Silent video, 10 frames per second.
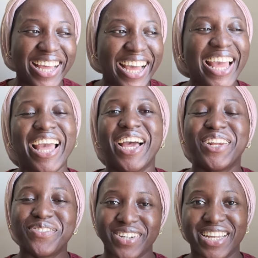
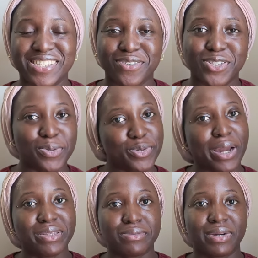don't forget to
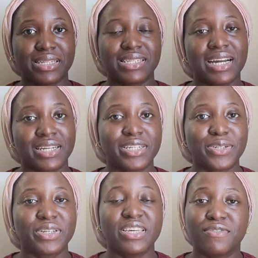subscribe to my
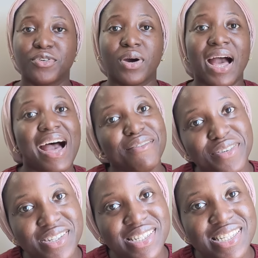channel if you
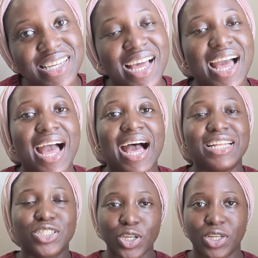haven't
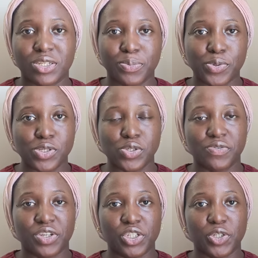and turn on the post
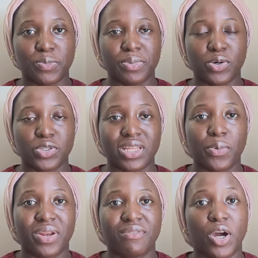notification bell so that
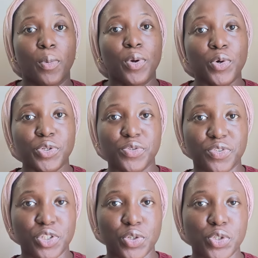whenever i upload new
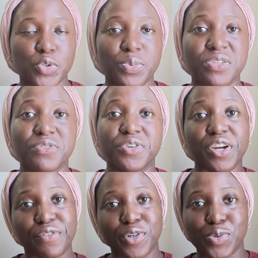videos you'll be the
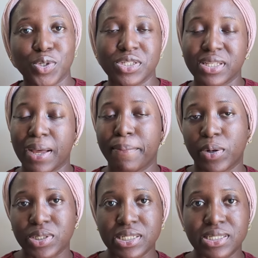very first one to know
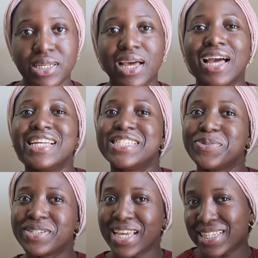about it
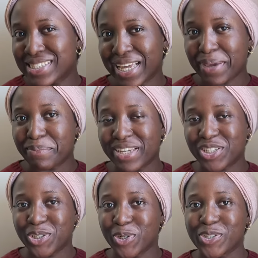till next time make
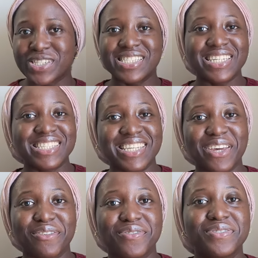sure you stay
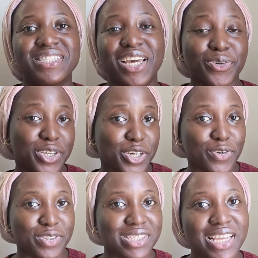safe take good care
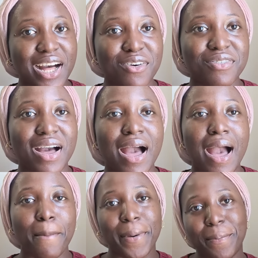of yourself
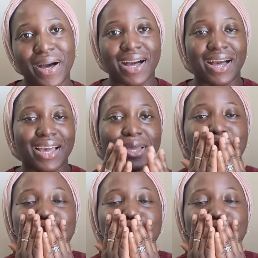bye bye